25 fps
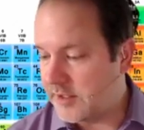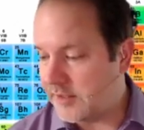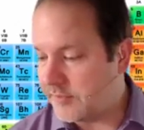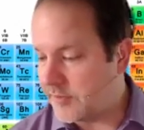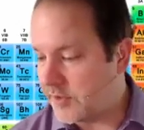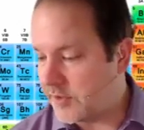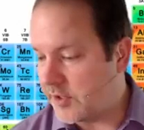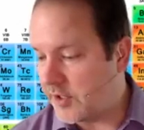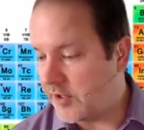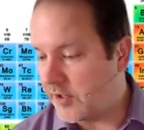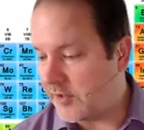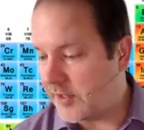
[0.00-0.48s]

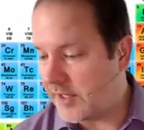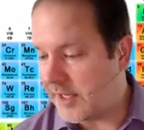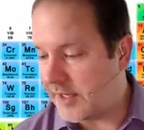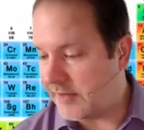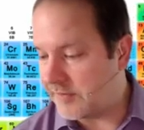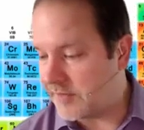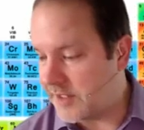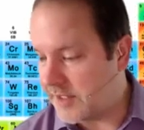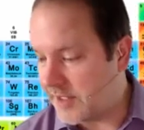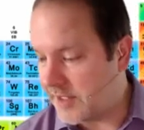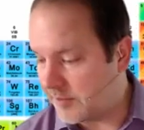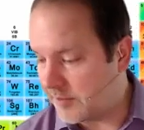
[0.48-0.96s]
if you don't
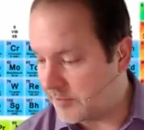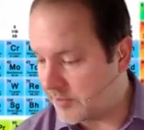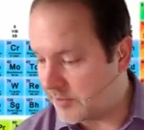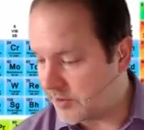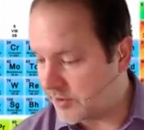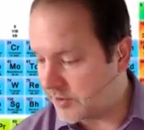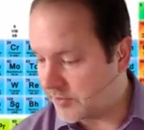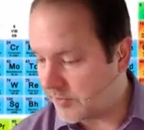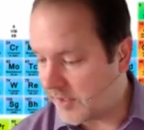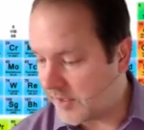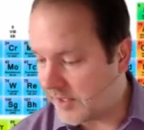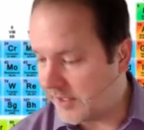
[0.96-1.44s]
have the
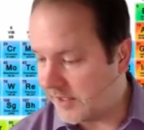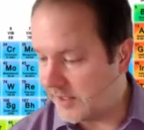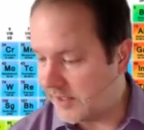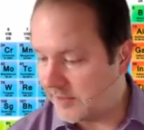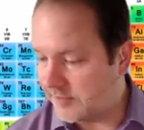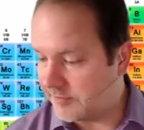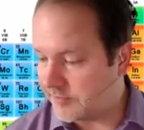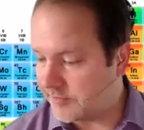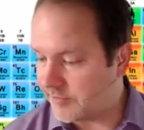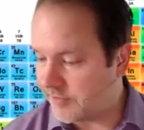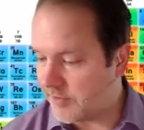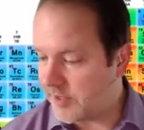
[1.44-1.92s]
numbers right
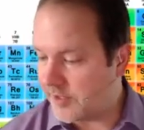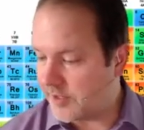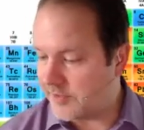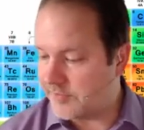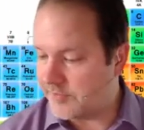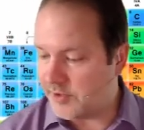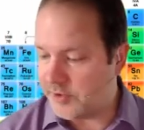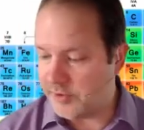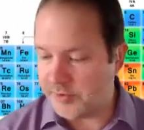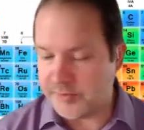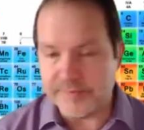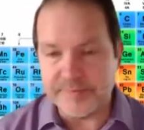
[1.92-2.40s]
in front
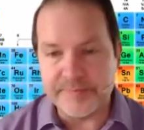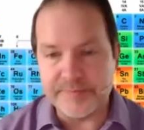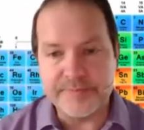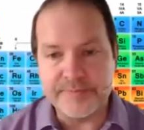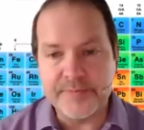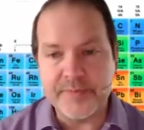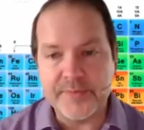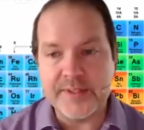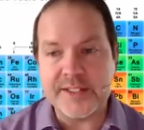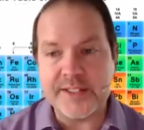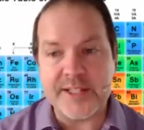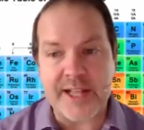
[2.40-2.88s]
of you.
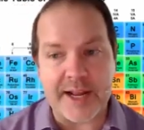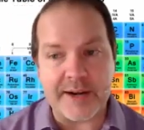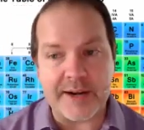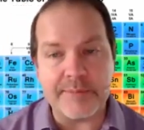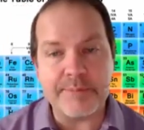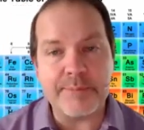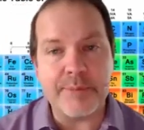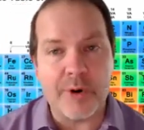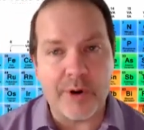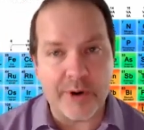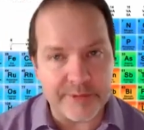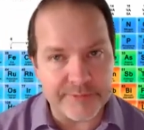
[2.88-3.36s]
It's
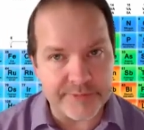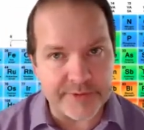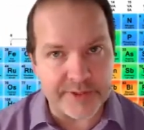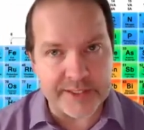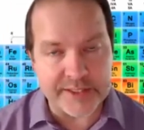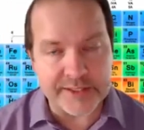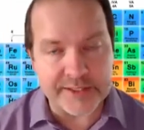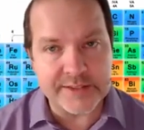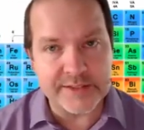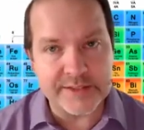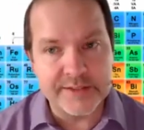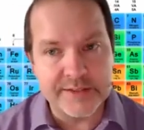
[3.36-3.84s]
not a
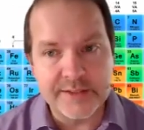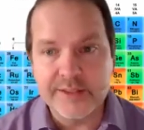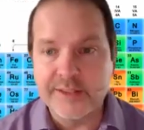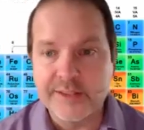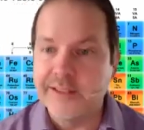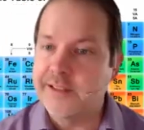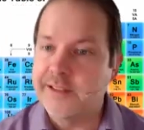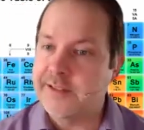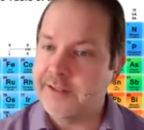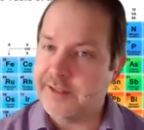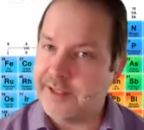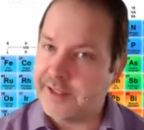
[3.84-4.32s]
perfect
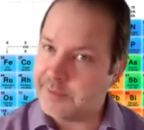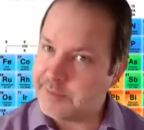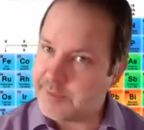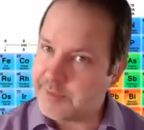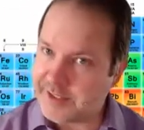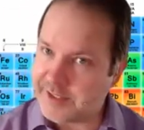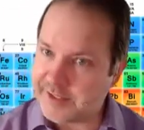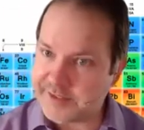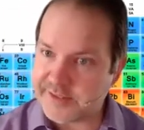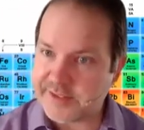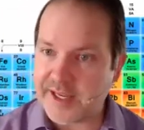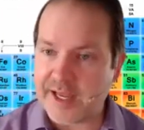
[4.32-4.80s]
thing
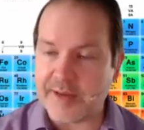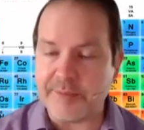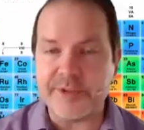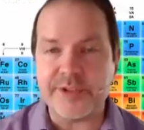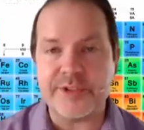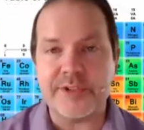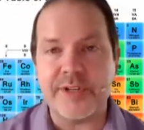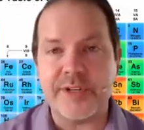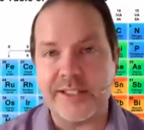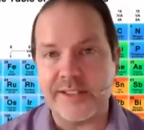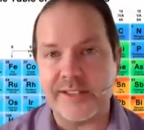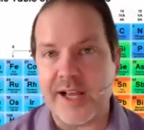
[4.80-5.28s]
because
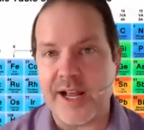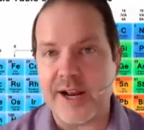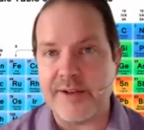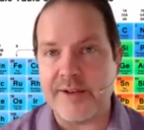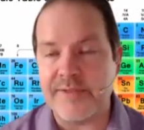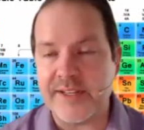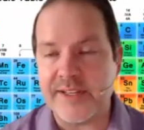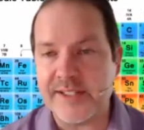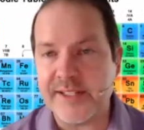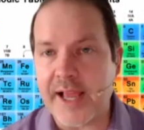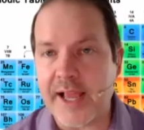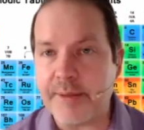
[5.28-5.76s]
chemistry has a lot
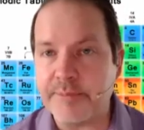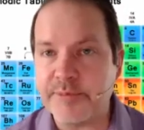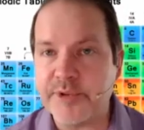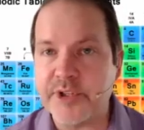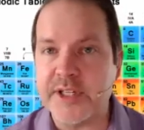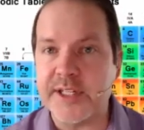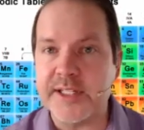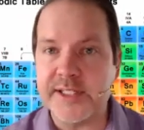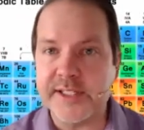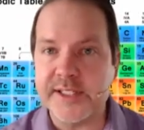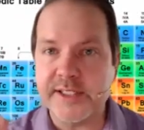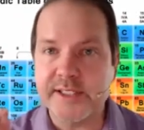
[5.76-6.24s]
of
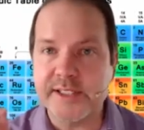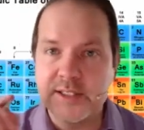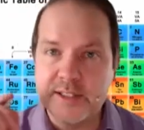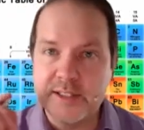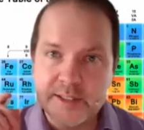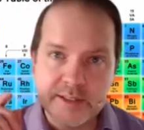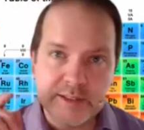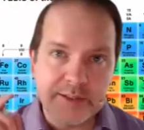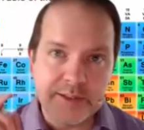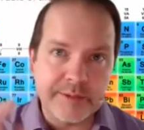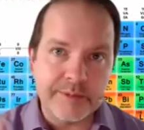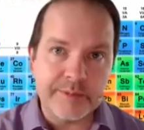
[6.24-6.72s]
exceptions,
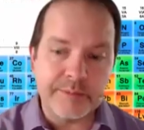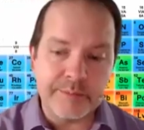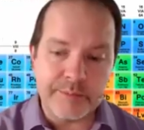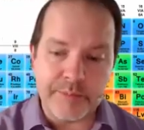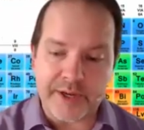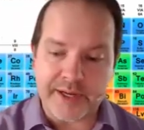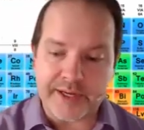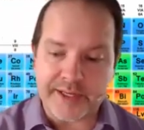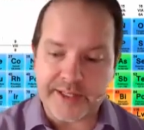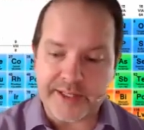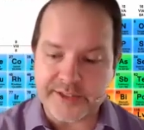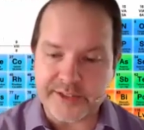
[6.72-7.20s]

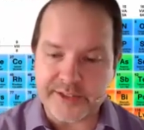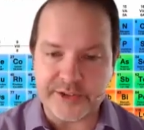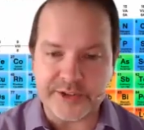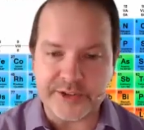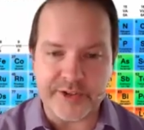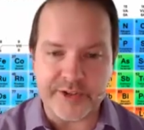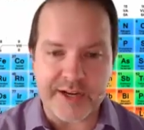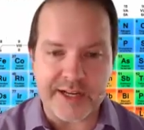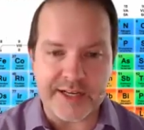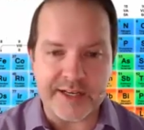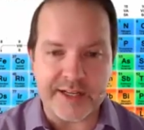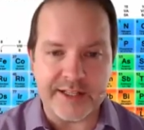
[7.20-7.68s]
but it's a
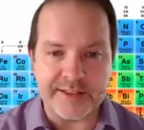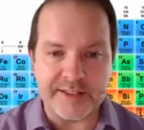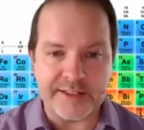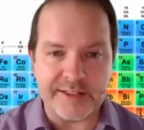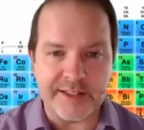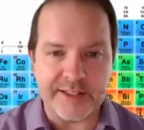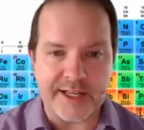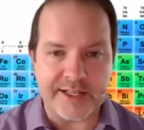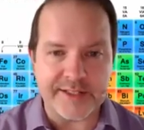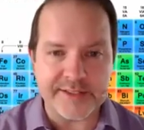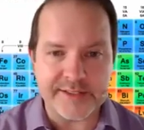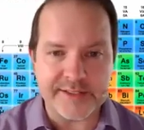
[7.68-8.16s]
trend
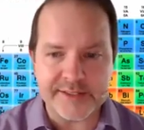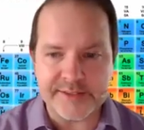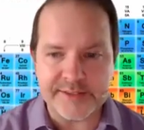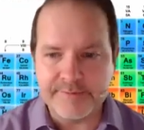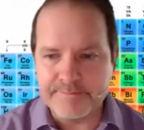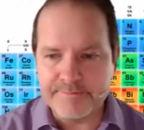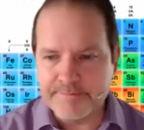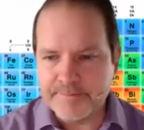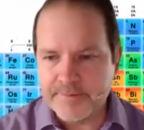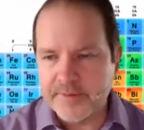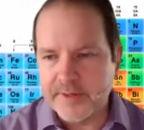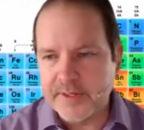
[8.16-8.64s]
nonetheless.
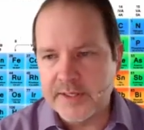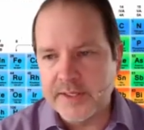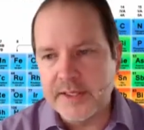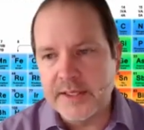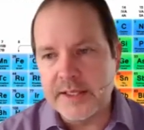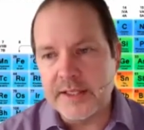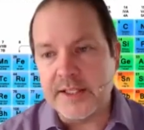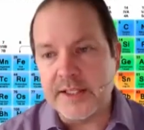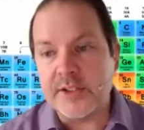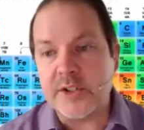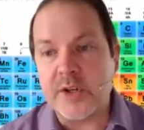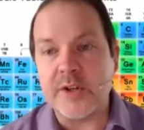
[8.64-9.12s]

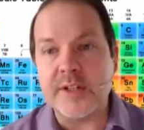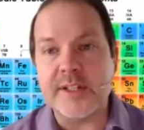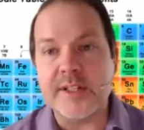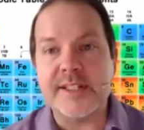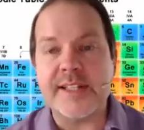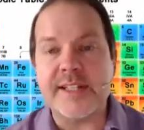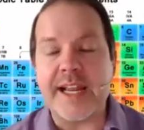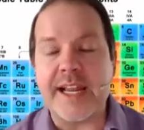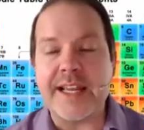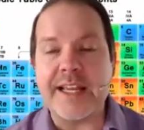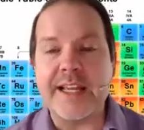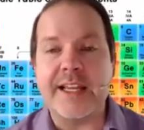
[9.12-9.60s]
Let's go to the
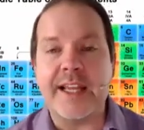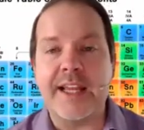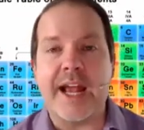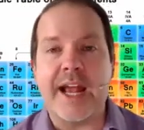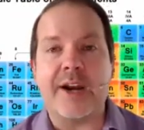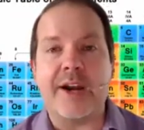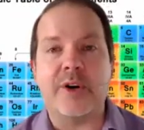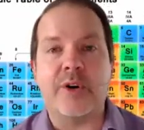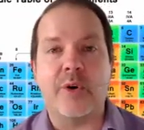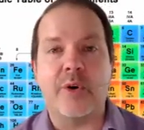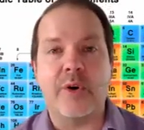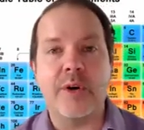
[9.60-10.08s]
second
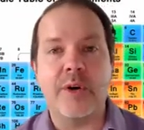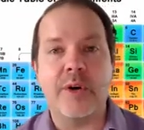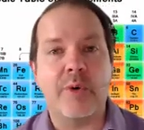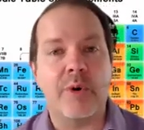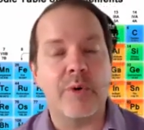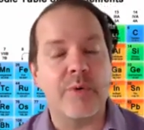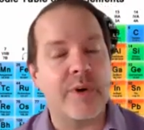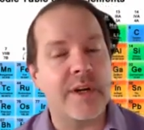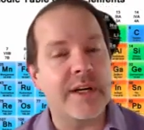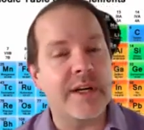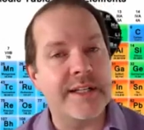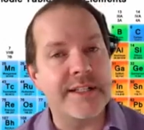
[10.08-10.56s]
category
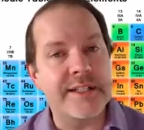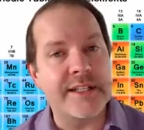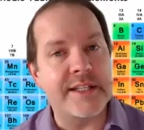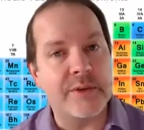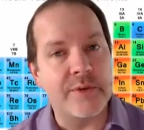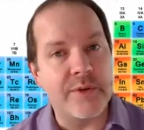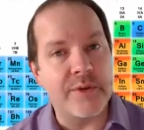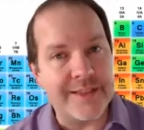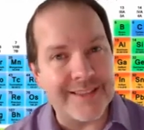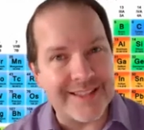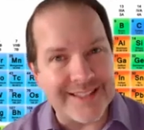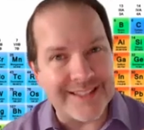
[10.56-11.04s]
where we're going to
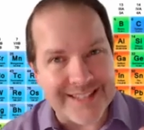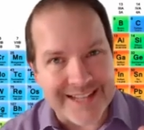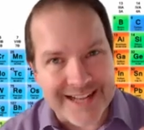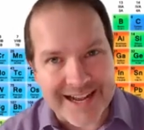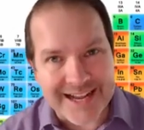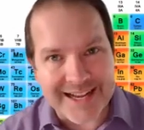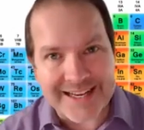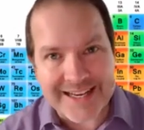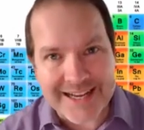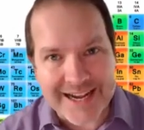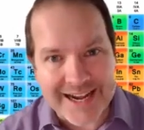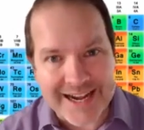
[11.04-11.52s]
deal with an
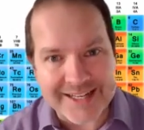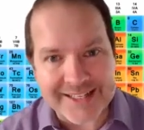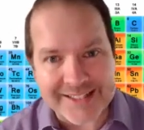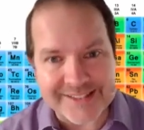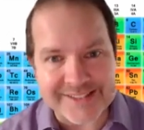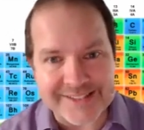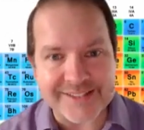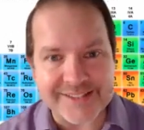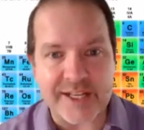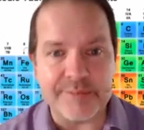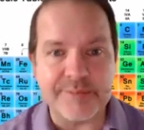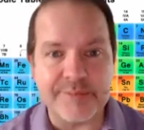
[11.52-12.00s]

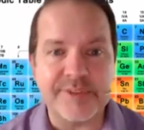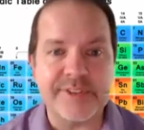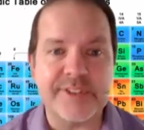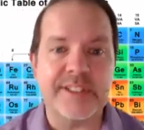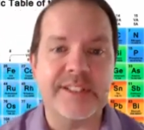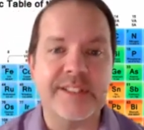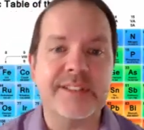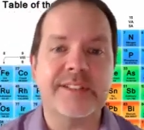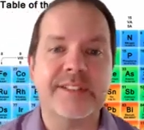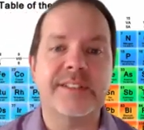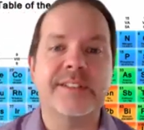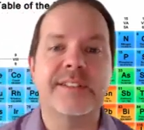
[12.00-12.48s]
ionic
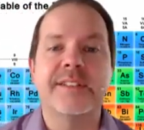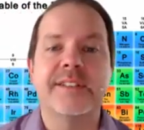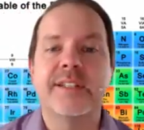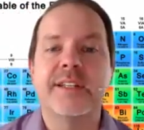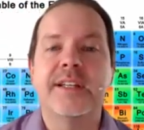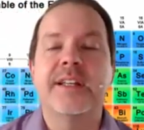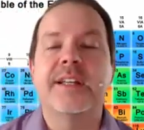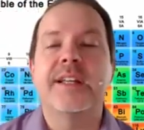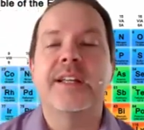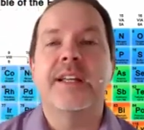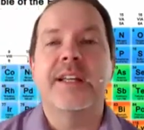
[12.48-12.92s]
substance.